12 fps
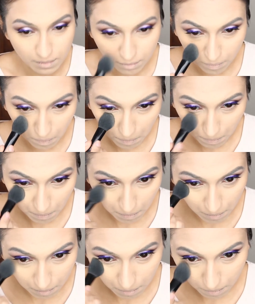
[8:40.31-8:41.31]
Sculpt and
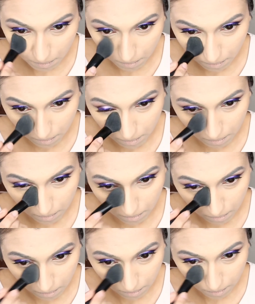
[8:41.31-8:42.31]
Glow
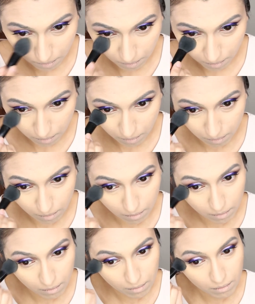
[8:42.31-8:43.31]
contour palette,
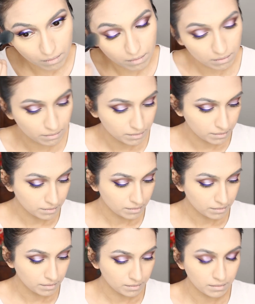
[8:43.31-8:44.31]
and I'm starting
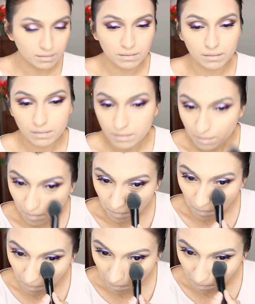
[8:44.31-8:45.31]
off with that
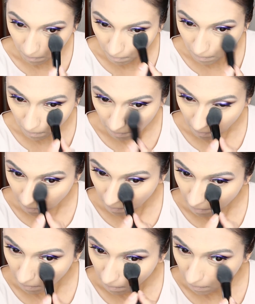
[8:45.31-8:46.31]
yellow
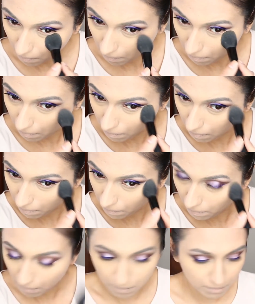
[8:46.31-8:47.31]
shade.
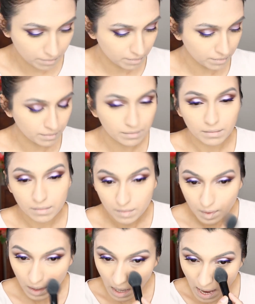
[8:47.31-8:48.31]

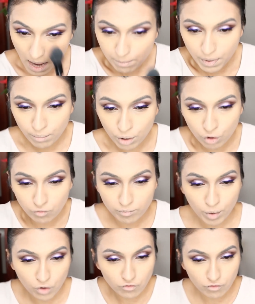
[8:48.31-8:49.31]
Obviously
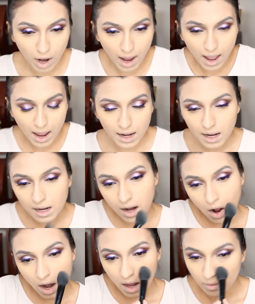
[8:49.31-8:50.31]
dancing to some Beyonce
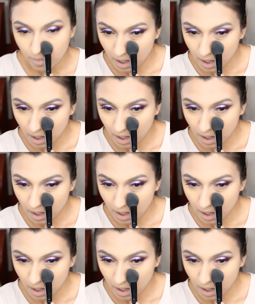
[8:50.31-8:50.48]
there.